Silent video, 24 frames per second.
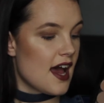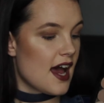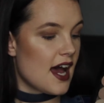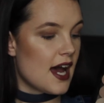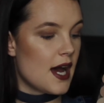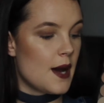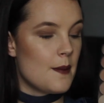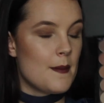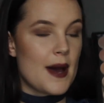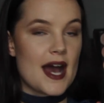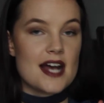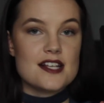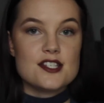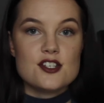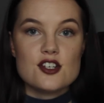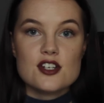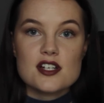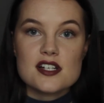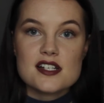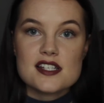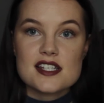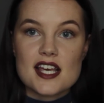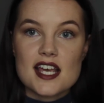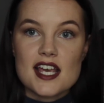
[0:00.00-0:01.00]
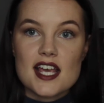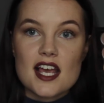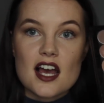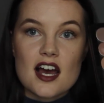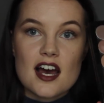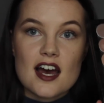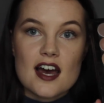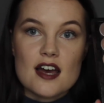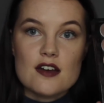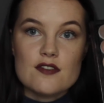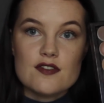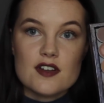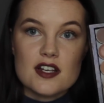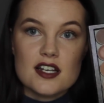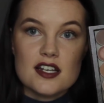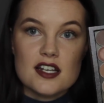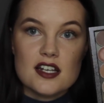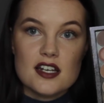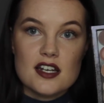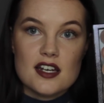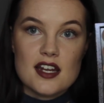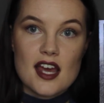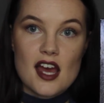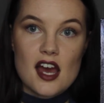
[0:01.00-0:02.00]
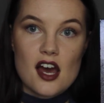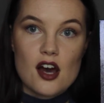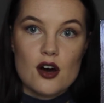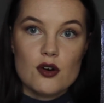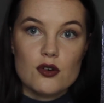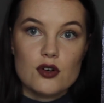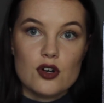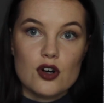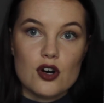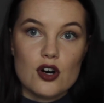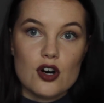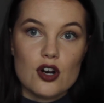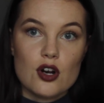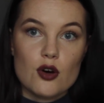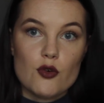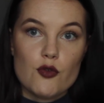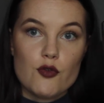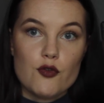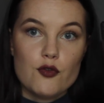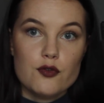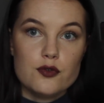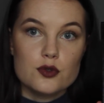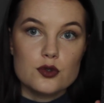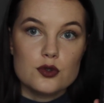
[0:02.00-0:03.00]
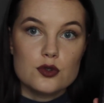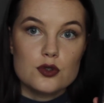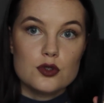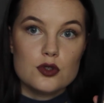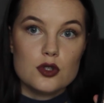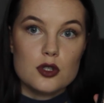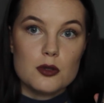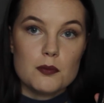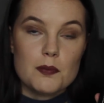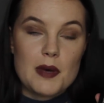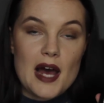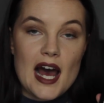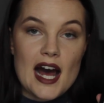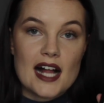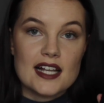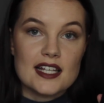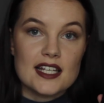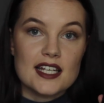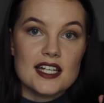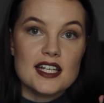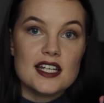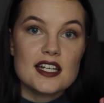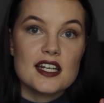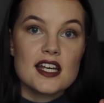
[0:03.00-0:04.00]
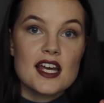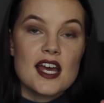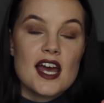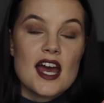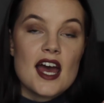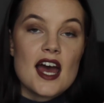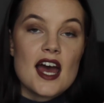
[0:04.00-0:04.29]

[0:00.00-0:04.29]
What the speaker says: As you can see, I've now got a full palette.